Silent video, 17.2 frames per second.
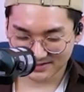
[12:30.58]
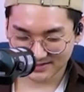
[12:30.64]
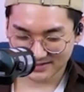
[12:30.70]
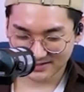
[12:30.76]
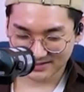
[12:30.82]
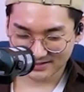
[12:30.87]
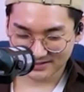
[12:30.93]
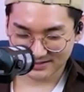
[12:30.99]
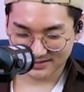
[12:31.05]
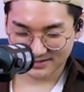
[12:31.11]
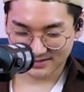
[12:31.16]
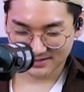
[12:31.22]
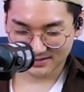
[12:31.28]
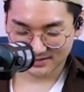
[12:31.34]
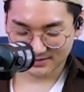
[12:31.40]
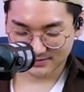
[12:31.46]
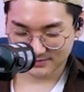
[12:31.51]

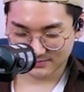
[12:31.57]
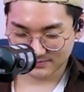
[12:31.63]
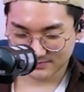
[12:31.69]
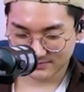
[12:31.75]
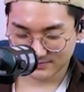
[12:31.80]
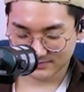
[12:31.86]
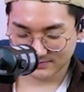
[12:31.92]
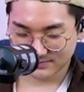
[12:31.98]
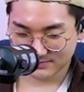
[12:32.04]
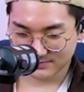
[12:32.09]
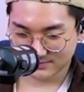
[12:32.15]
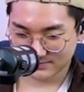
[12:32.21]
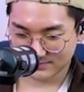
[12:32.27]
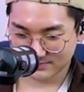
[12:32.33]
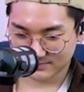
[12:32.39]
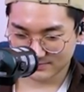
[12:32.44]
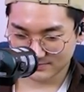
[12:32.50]

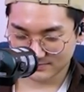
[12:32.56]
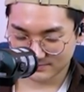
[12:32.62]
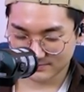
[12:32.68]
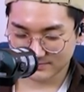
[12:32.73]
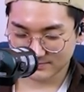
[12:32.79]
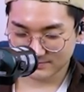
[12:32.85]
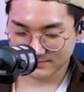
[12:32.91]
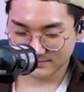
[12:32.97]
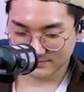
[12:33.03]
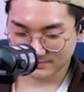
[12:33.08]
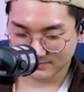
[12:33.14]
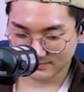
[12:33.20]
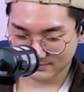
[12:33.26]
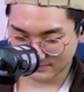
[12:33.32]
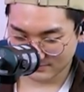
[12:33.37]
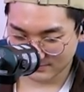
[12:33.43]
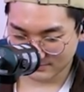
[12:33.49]

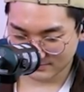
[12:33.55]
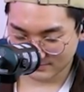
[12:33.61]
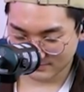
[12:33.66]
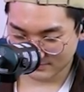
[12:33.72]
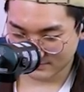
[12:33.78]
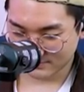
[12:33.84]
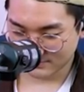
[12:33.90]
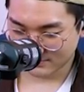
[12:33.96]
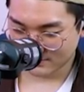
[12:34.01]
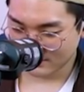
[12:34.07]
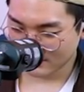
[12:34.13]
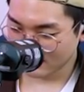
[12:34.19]
(not speaking)